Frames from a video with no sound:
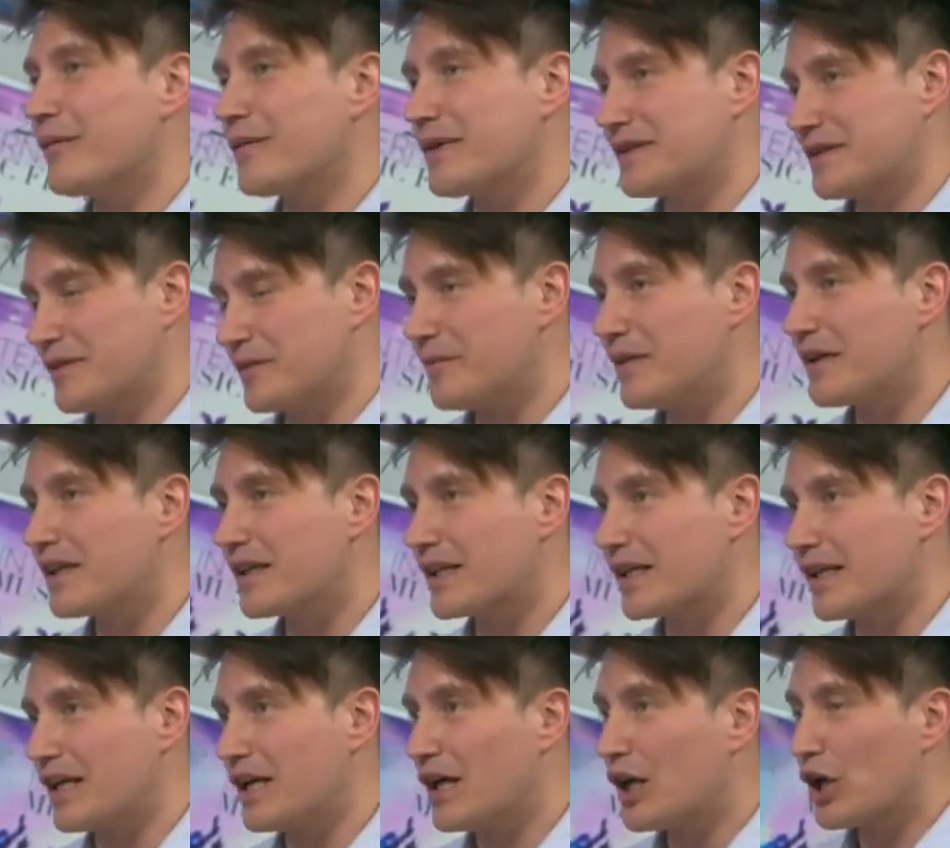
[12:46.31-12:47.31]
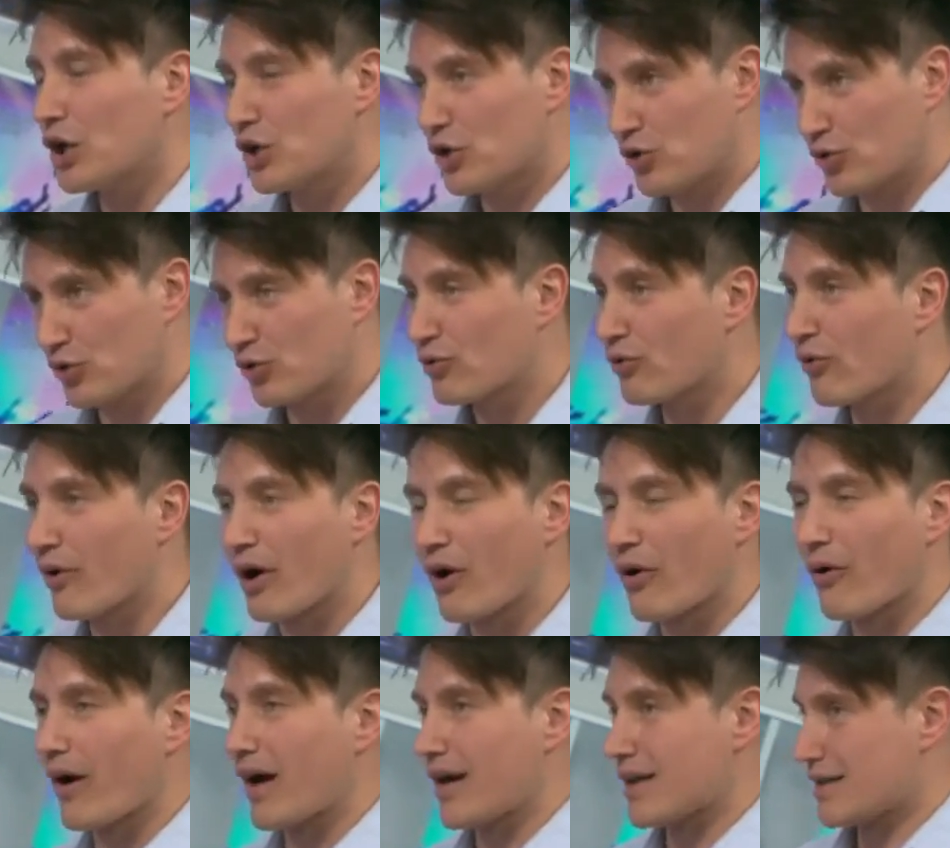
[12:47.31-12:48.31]
stability to
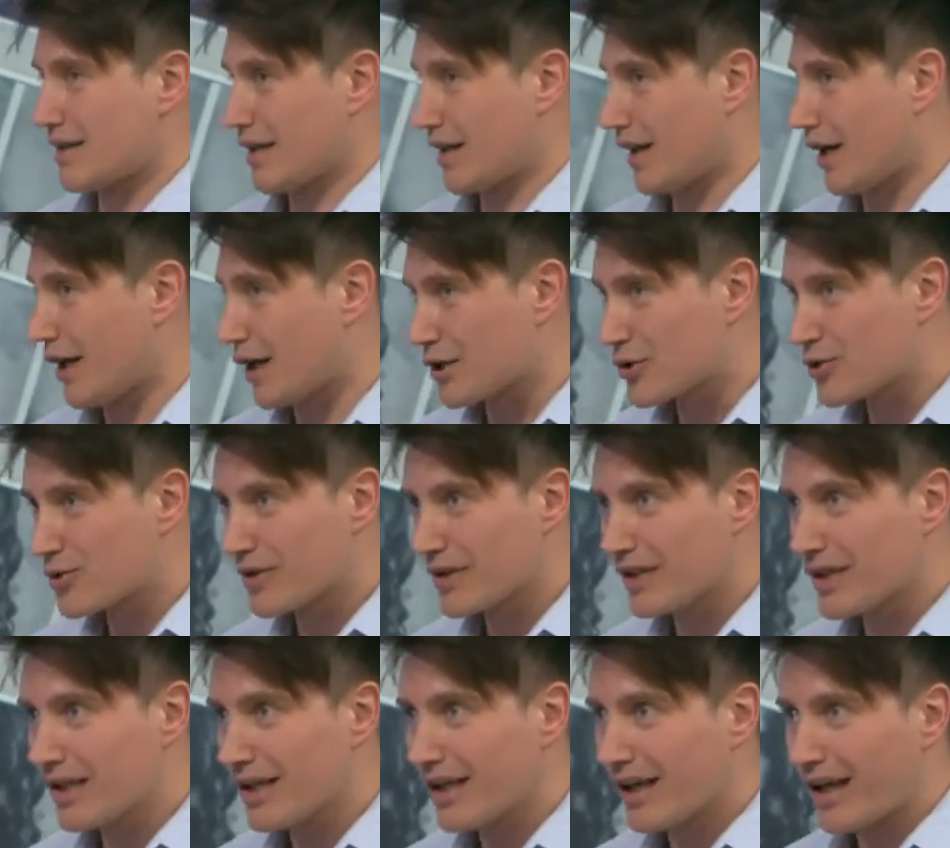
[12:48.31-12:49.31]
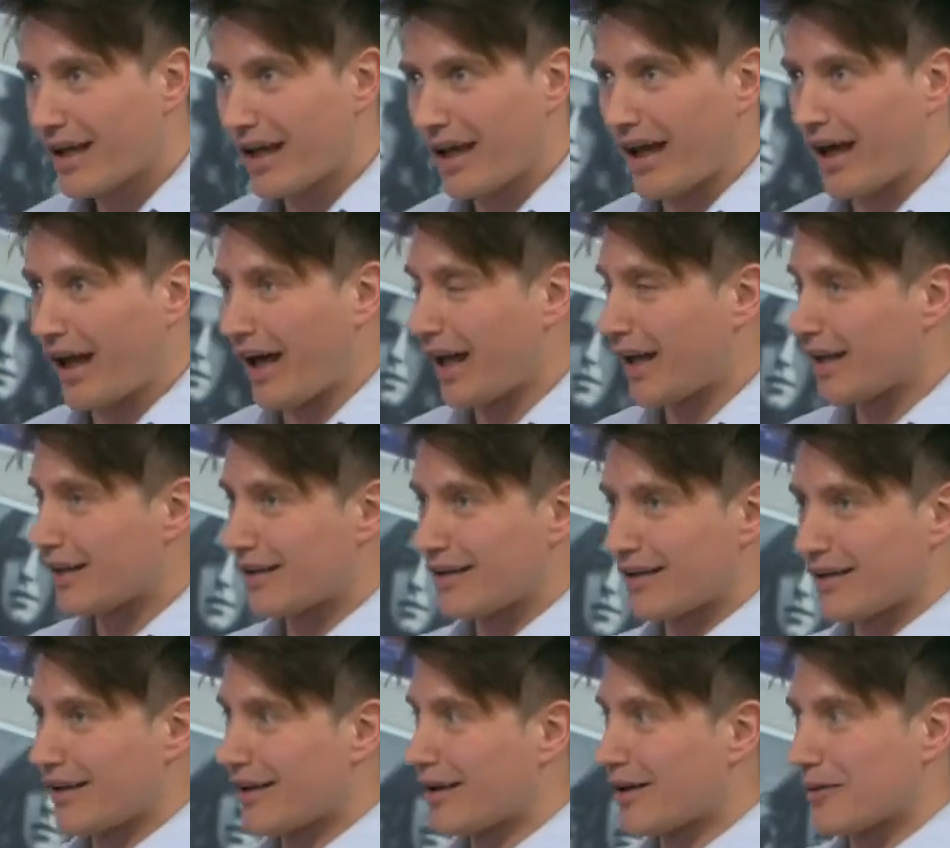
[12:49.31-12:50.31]
grow as a country and
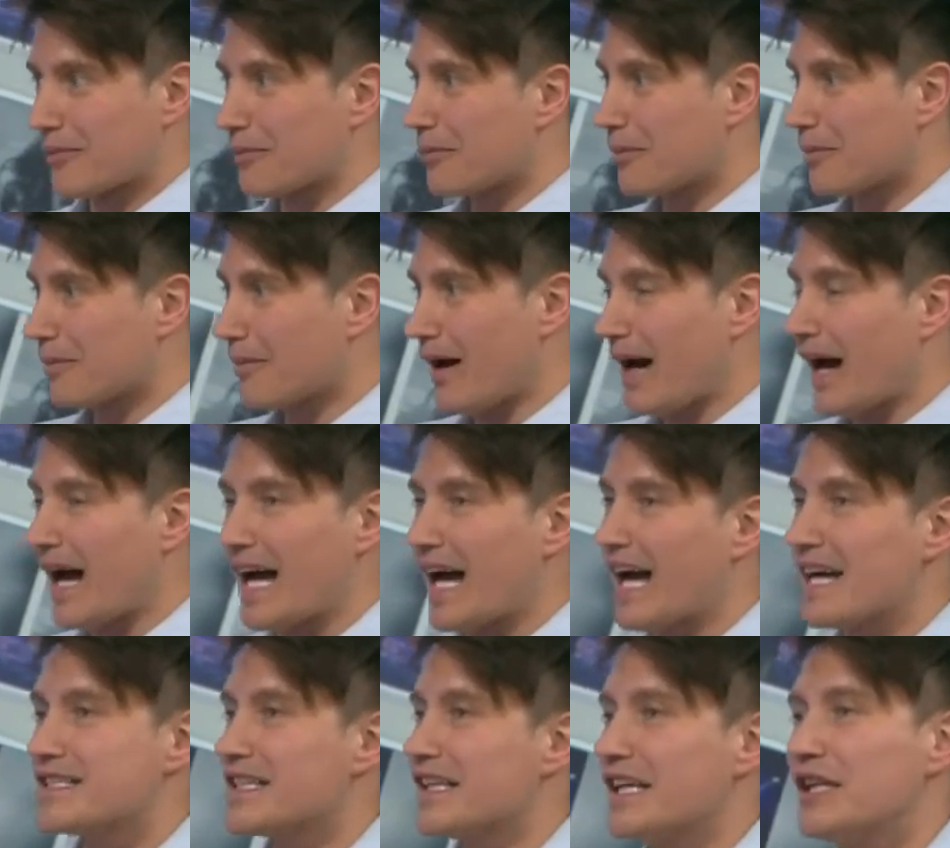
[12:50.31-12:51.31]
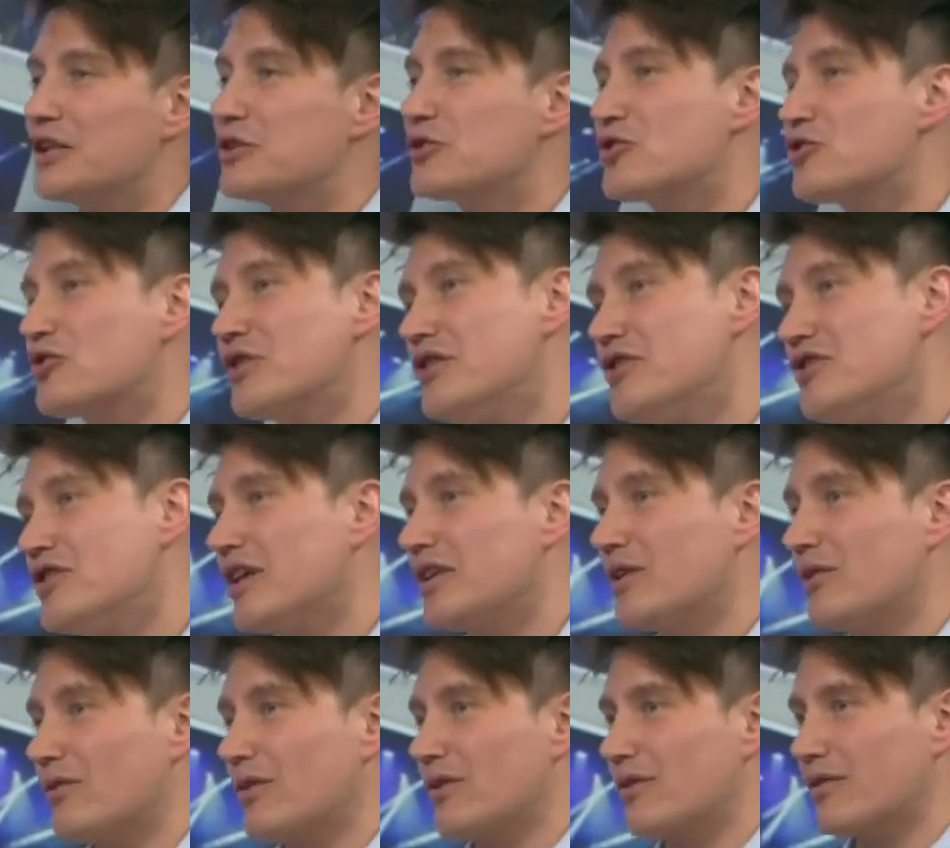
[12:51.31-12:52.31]
as an industry in
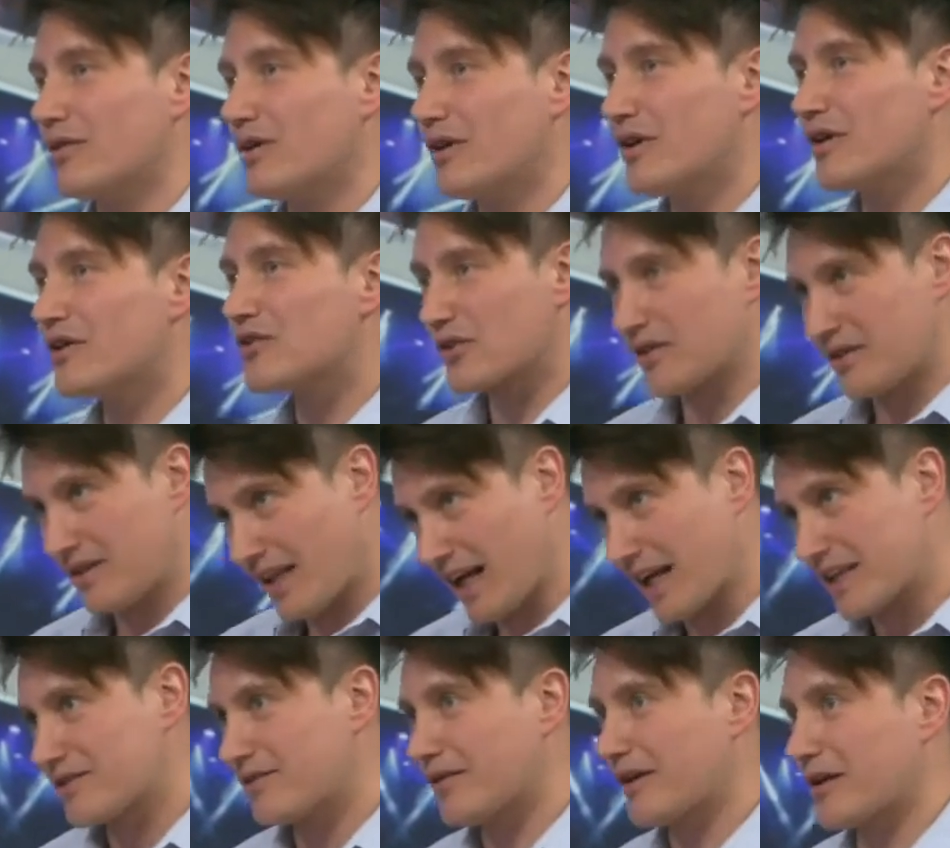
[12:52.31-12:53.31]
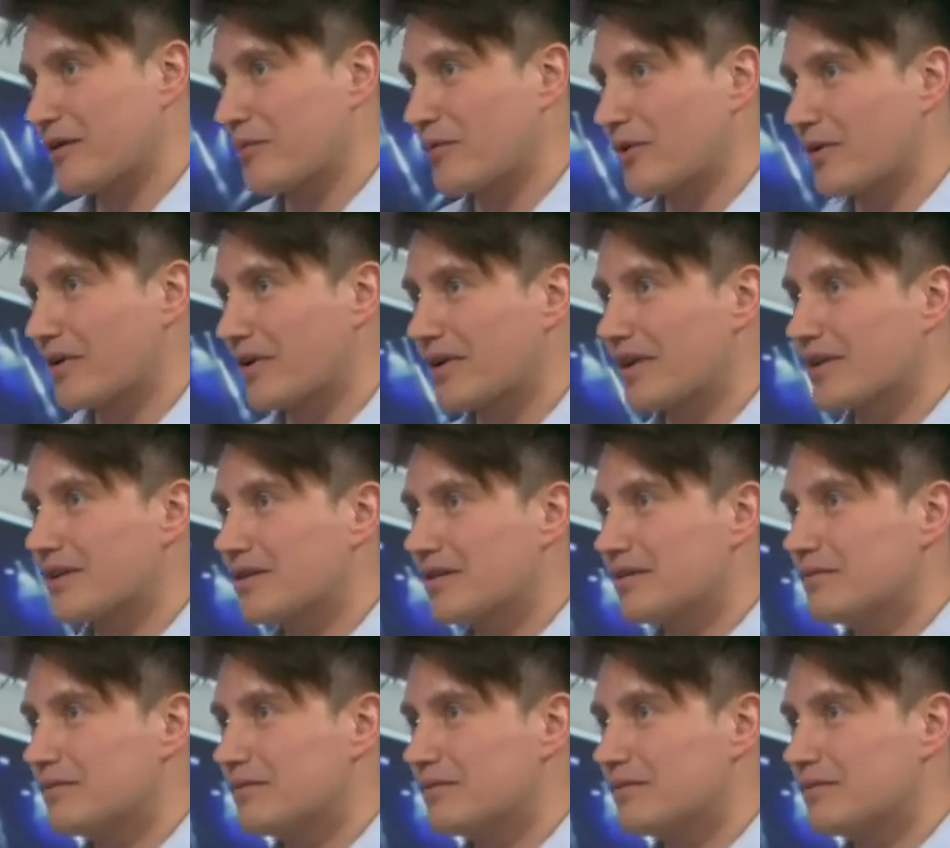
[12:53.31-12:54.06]
general. So that's very important.